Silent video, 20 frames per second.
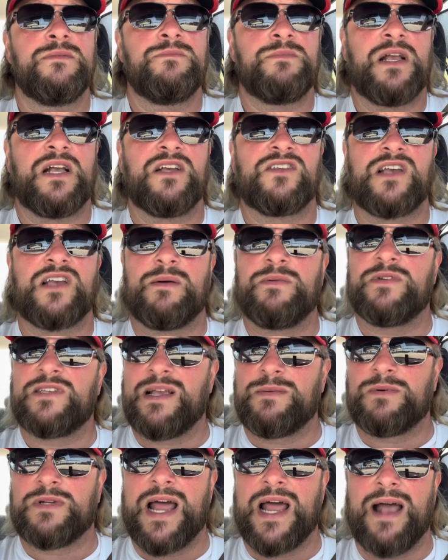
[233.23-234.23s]
because I was
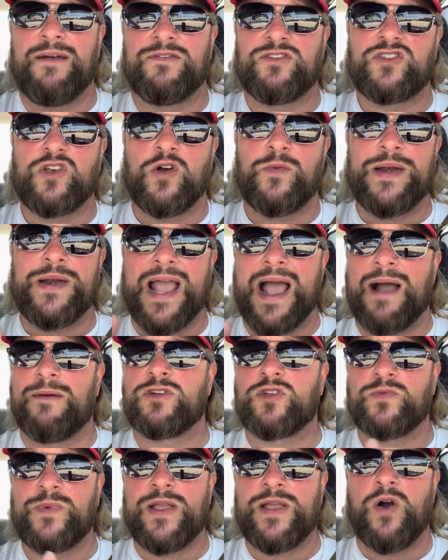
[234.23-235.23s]
able to have so many
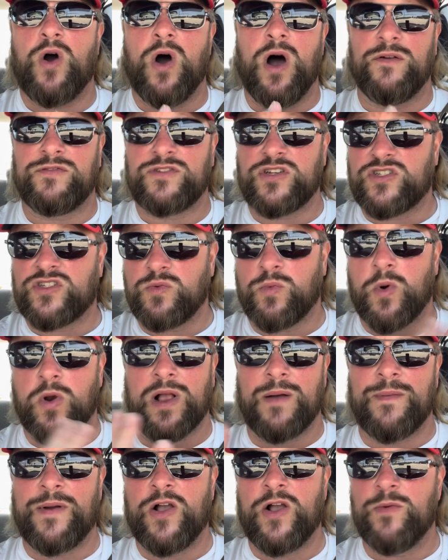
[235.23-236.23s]
hours a week off just to work
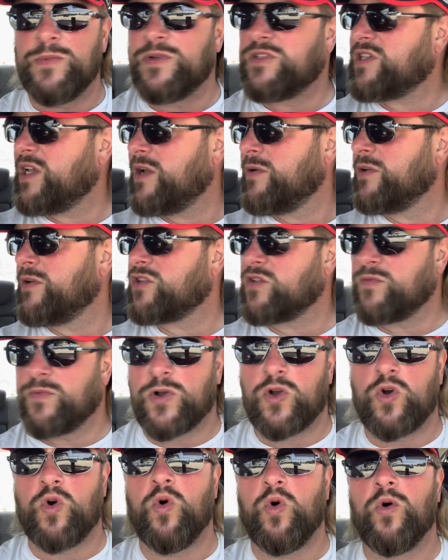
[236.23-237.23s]
on my own material, to
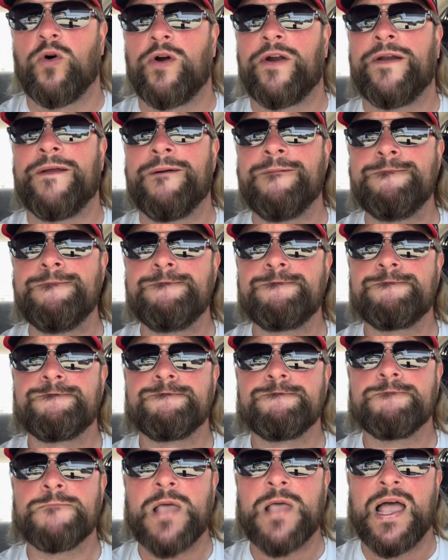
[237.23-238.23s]
record,
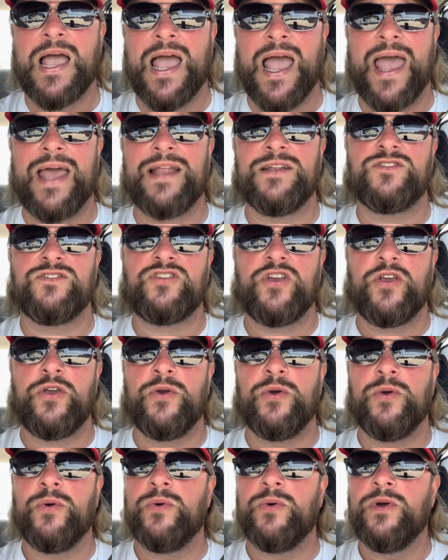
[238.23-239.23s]
and
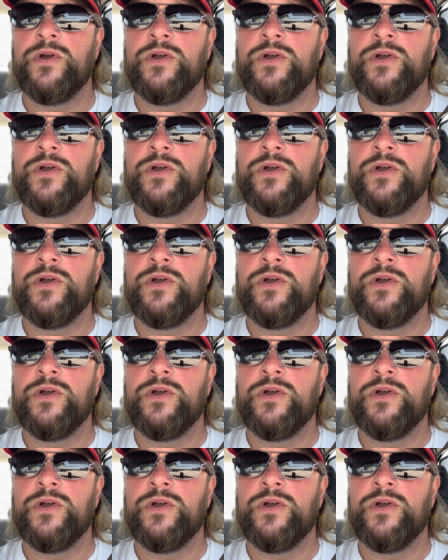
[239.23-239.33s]
to,